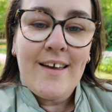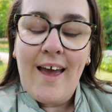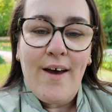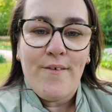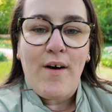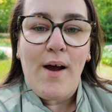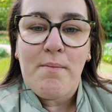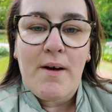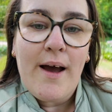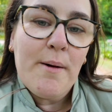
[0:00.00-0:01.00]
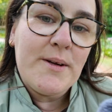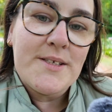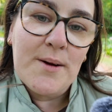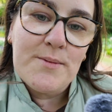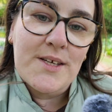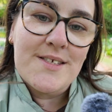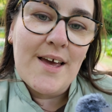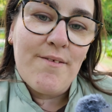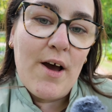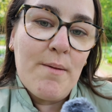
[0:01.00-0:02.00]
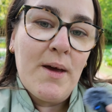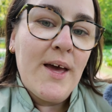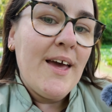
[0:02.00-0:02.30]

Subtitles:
yeah, vibe. How many times can I say vibe